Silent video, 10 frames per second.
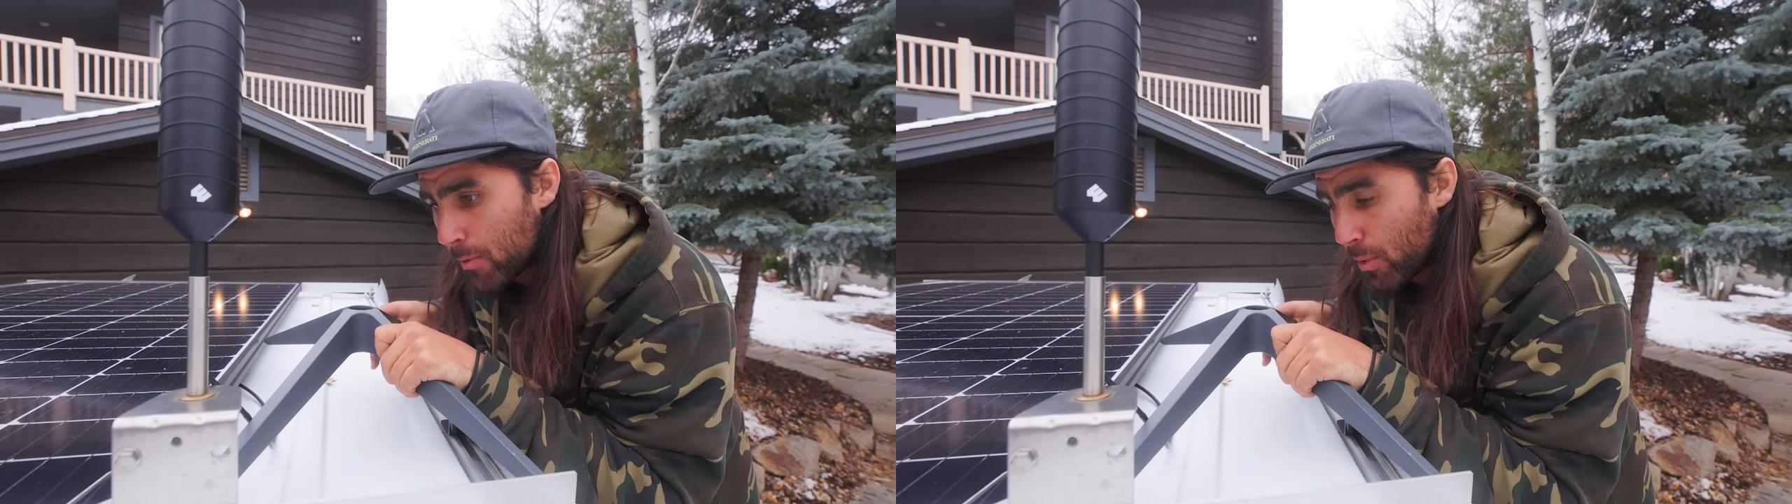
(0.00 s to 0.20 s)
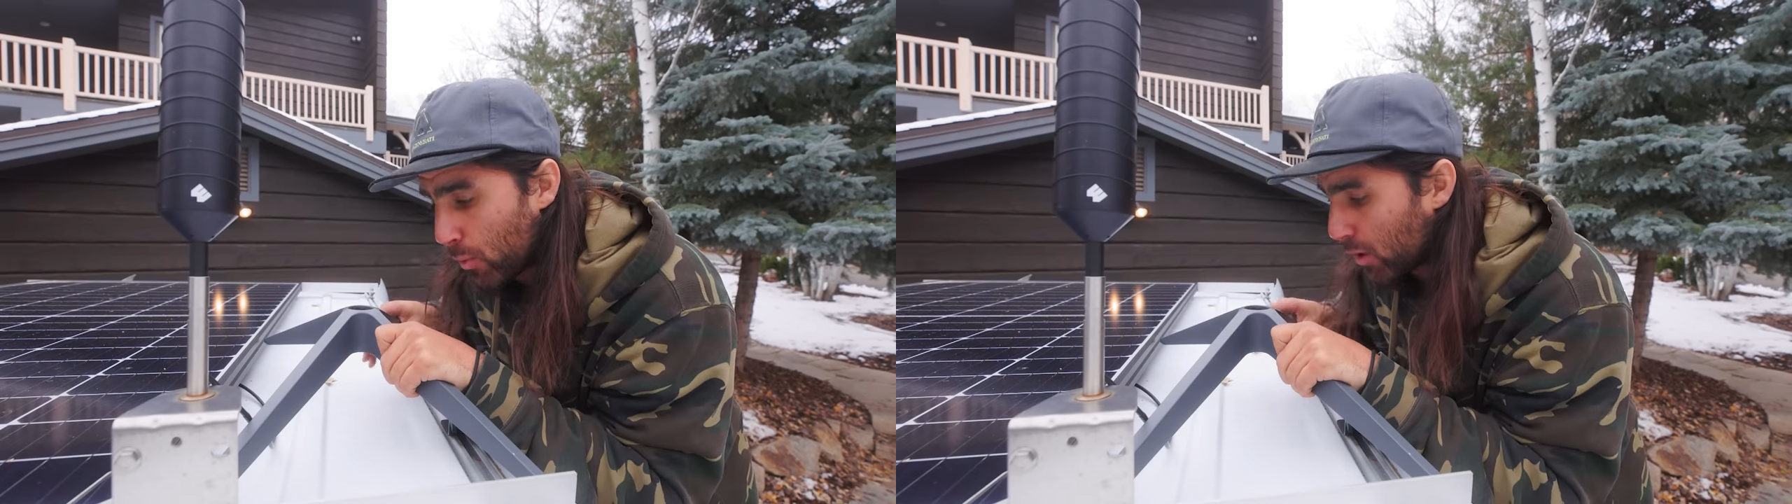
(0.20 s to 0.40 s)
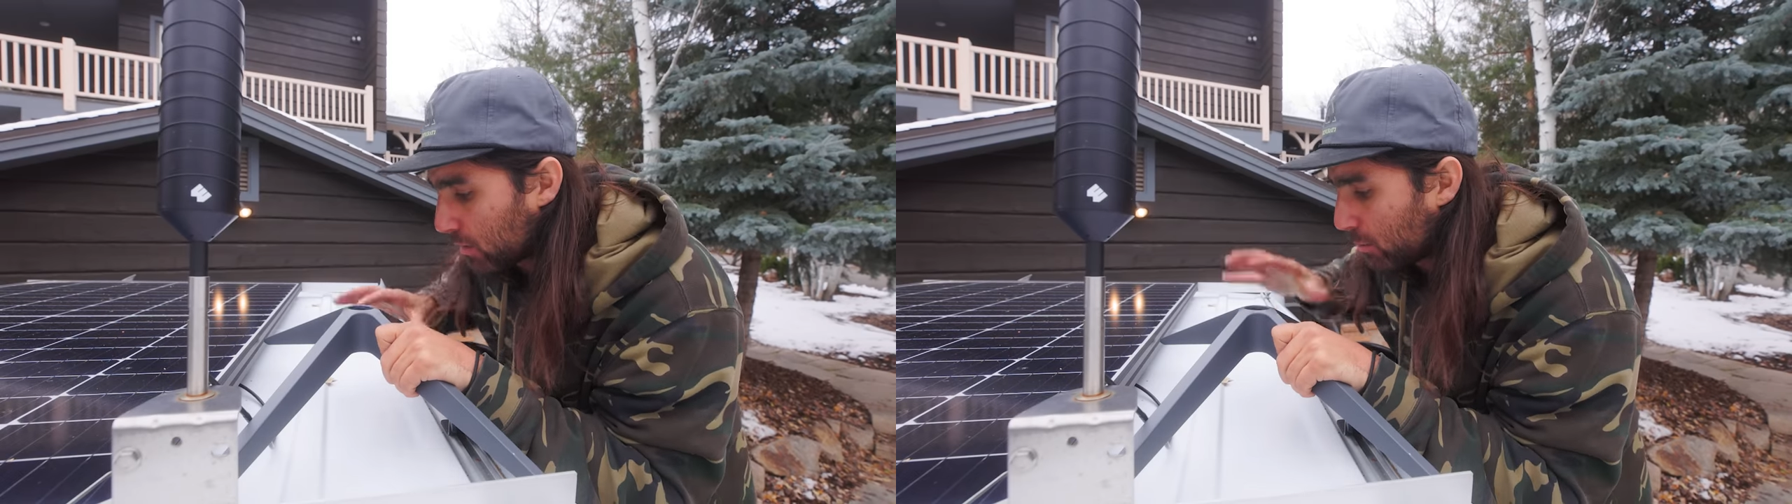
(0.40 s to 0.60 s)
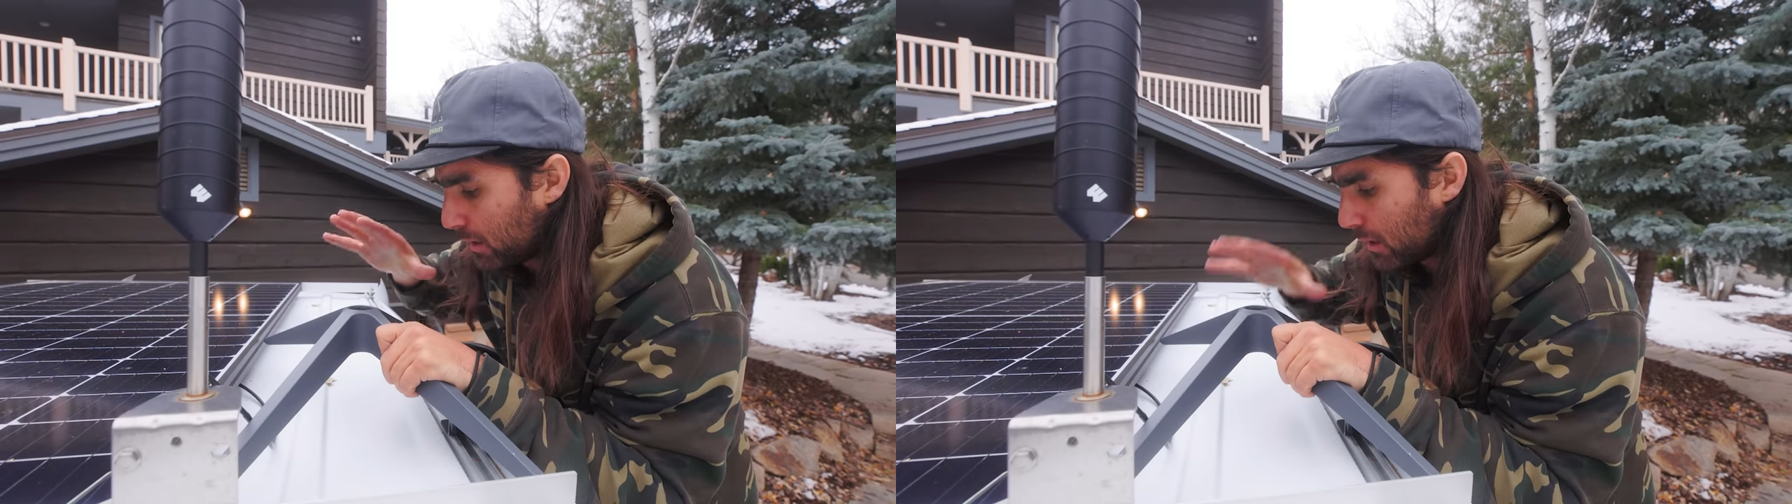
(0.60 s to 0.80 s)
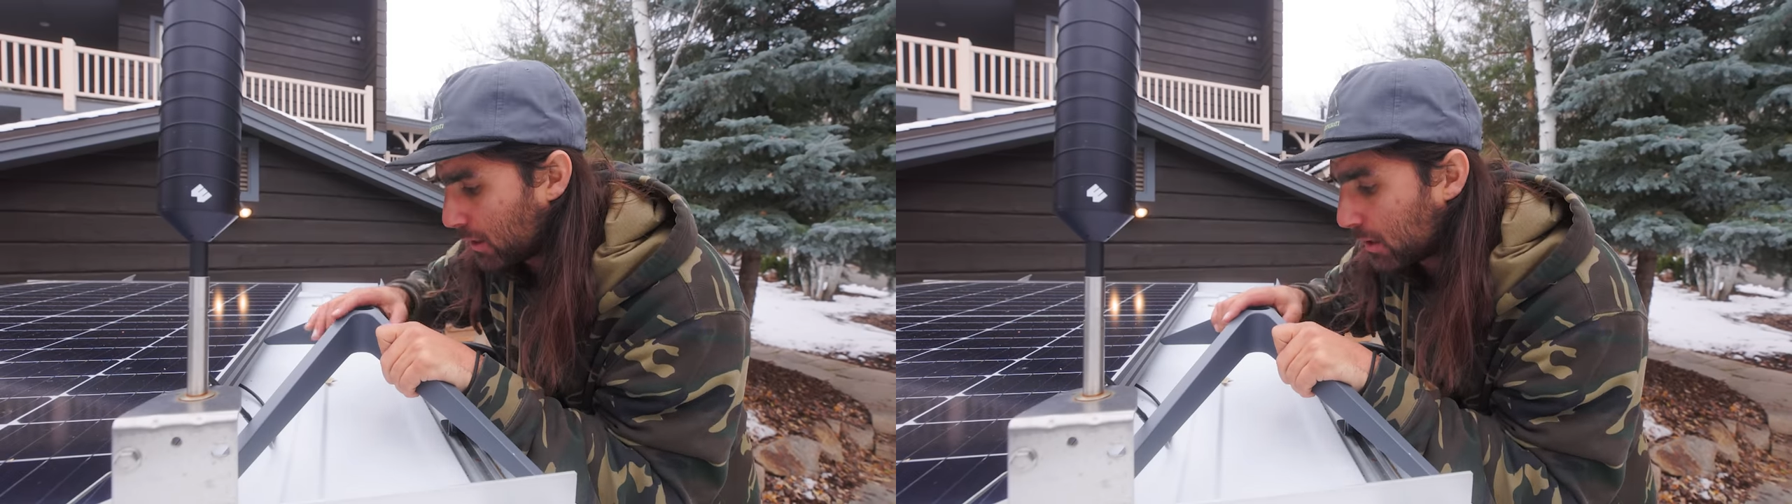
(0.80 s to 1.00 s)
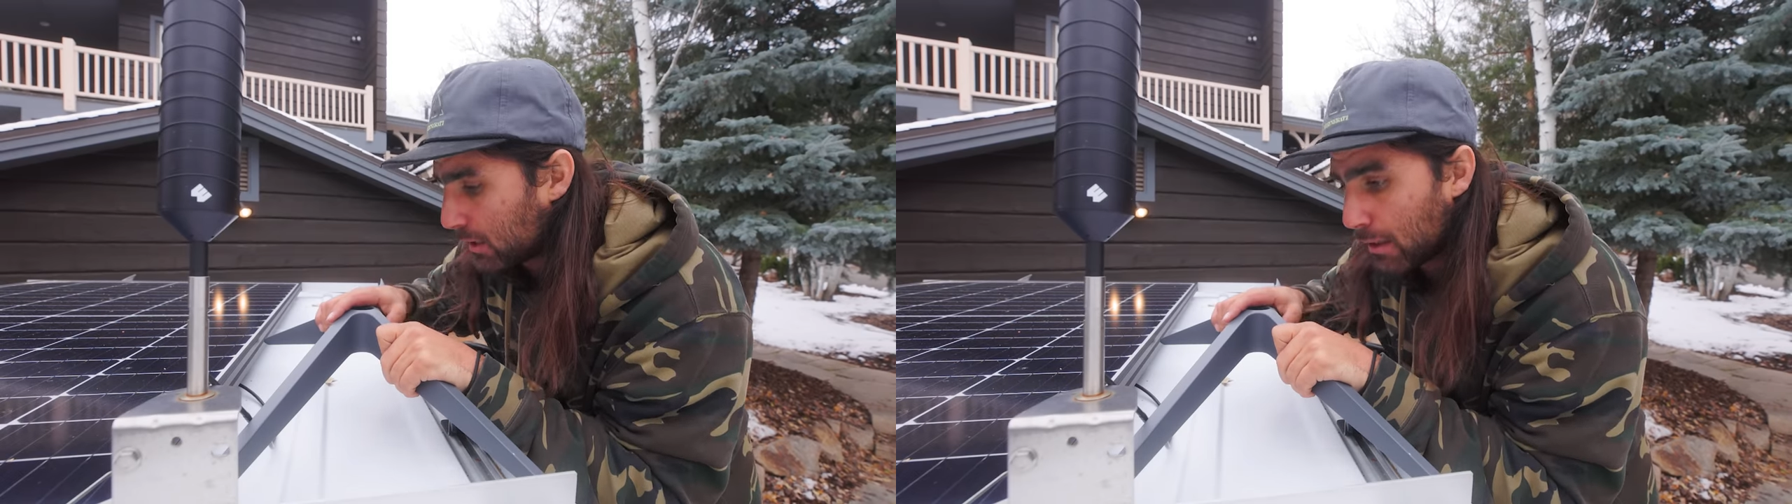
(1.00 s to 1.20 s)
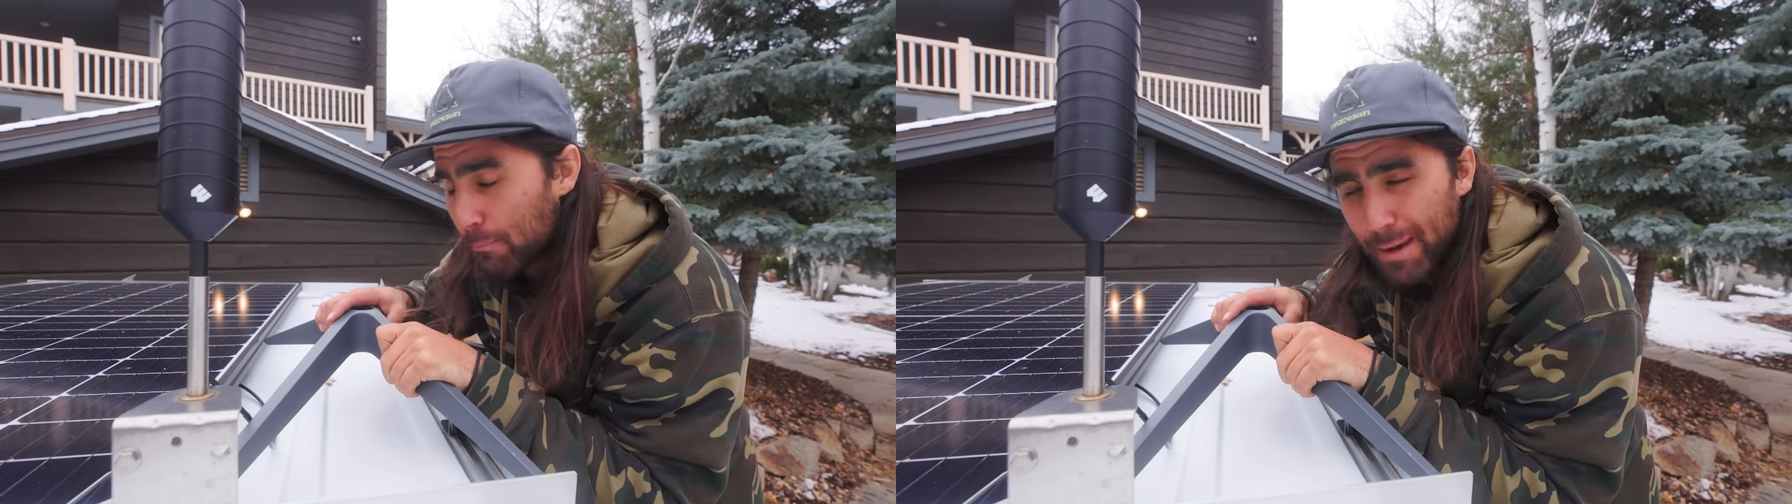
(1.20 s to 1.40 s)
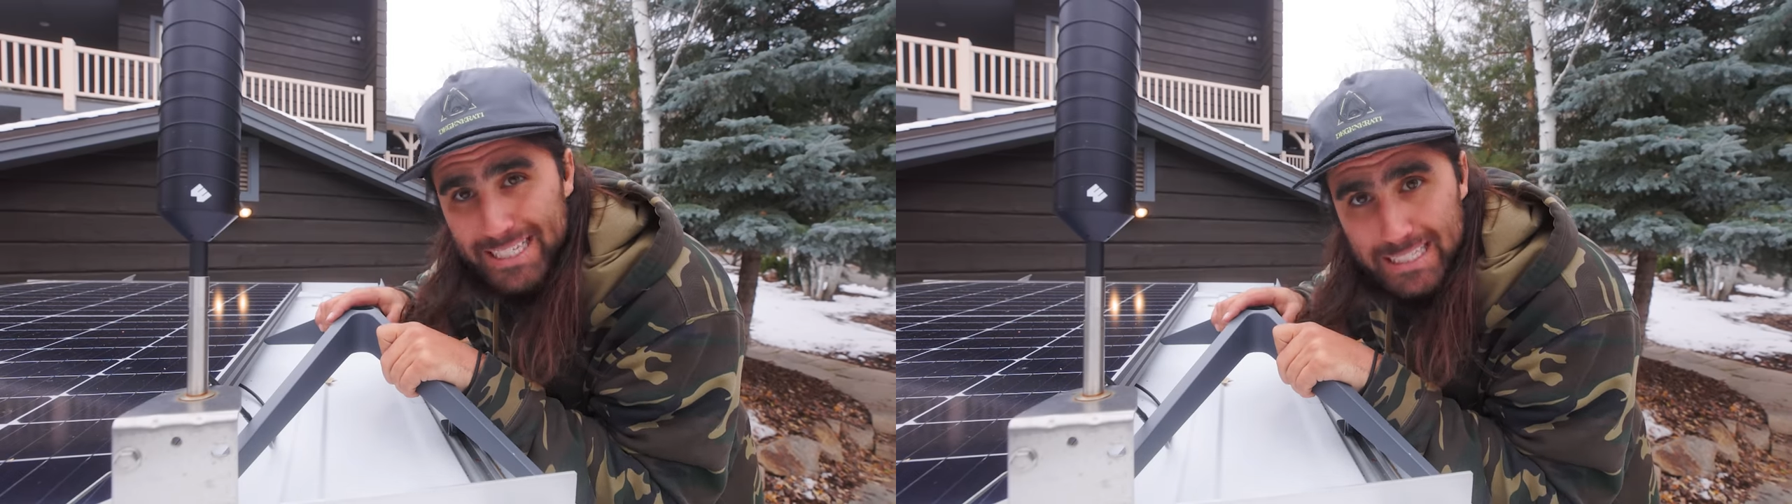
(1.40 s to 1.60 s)
but we ultimately thought that the
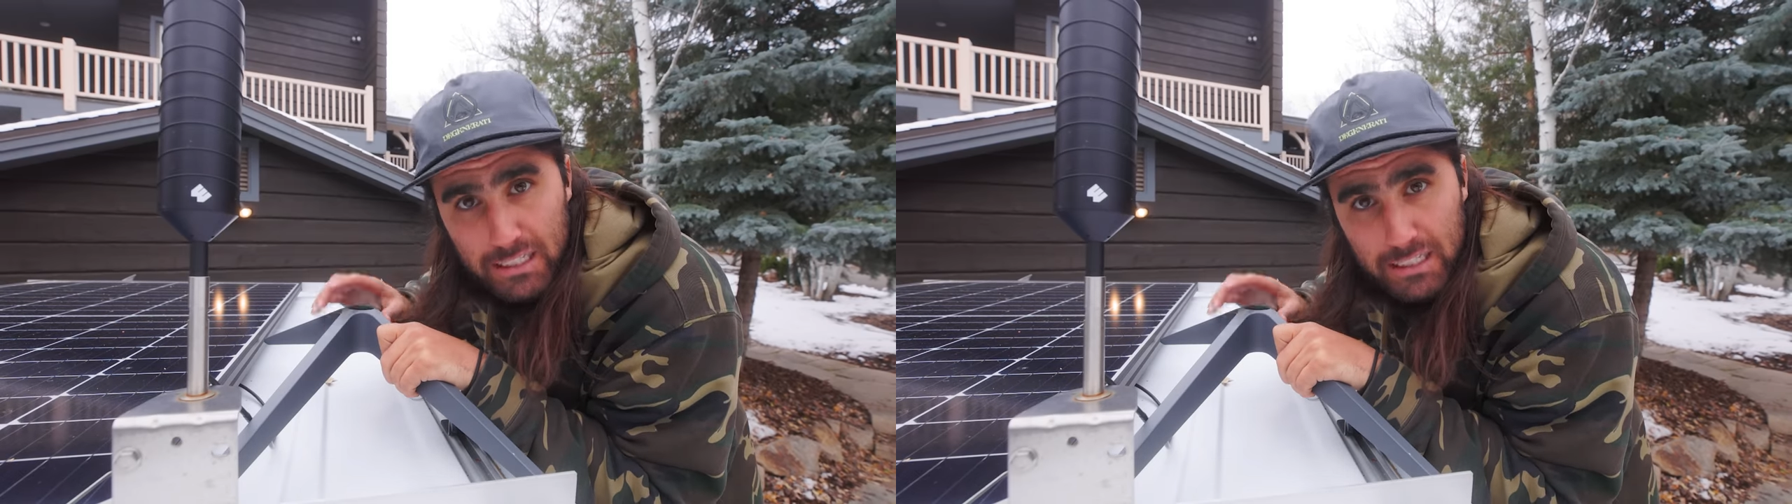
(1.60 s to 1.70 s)
base